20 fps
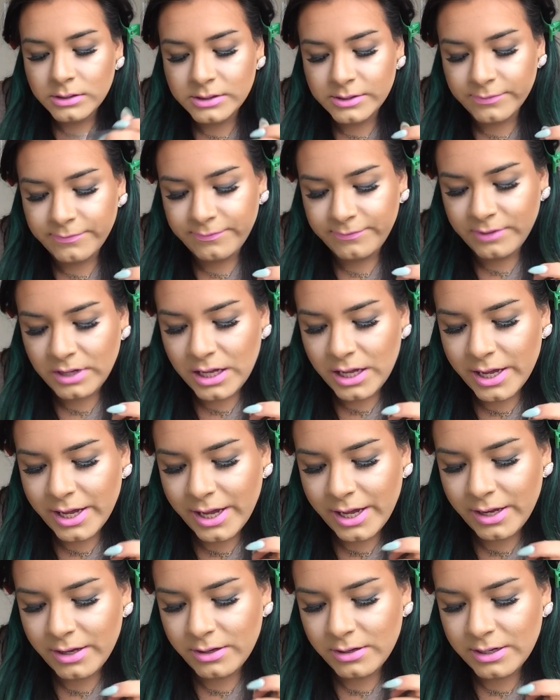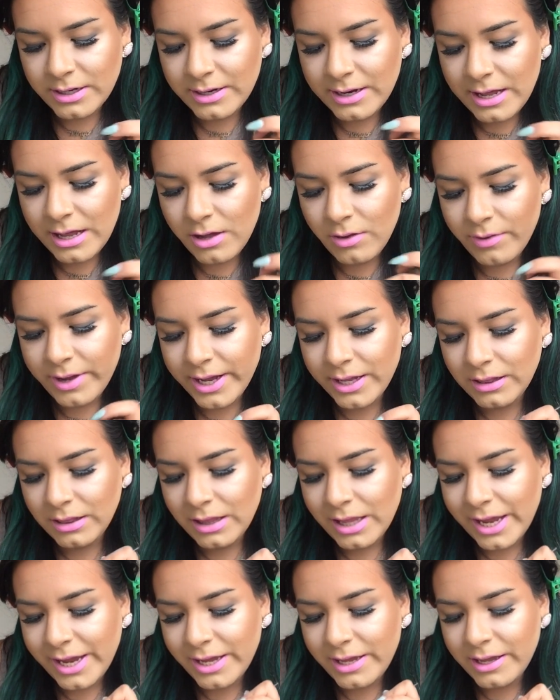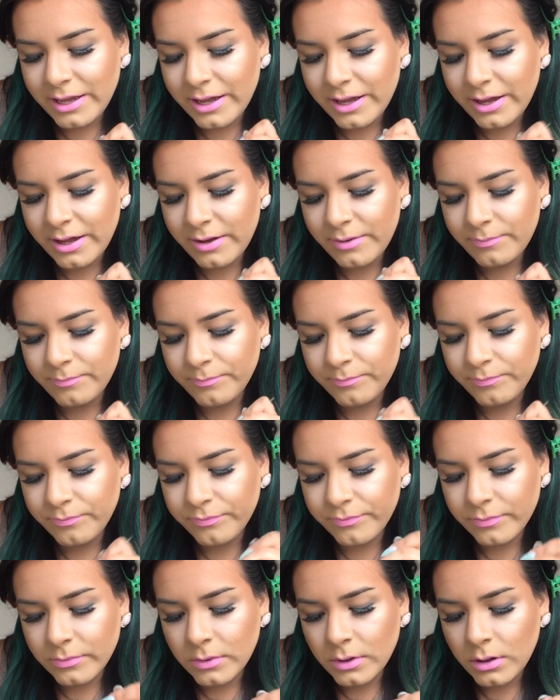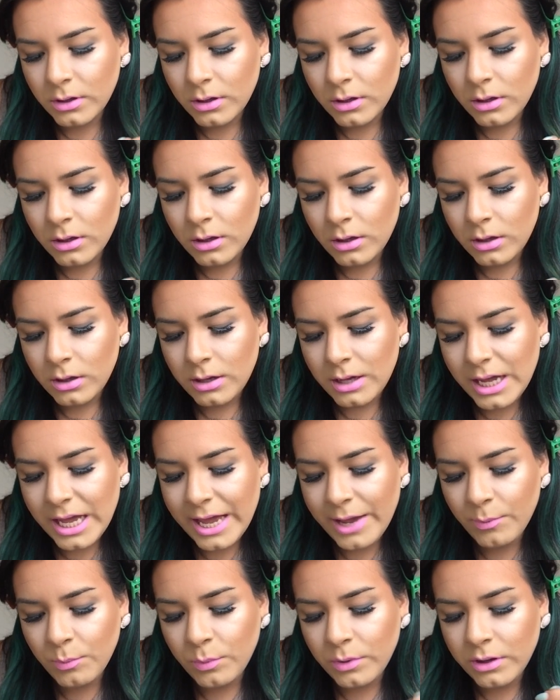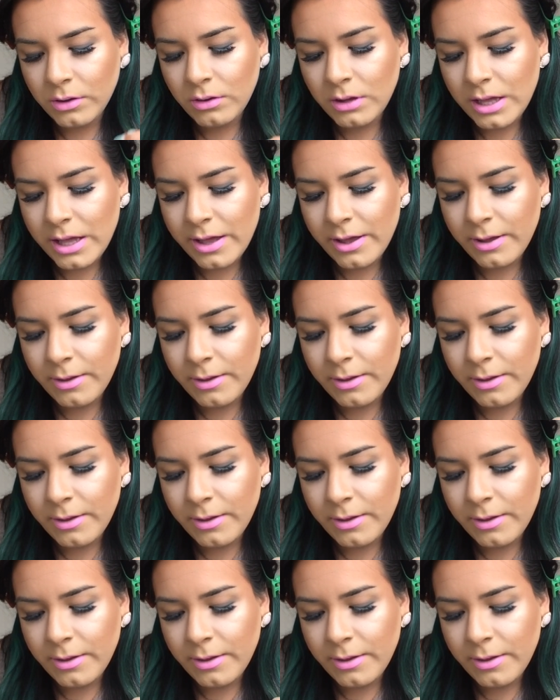defined and how I like it, I will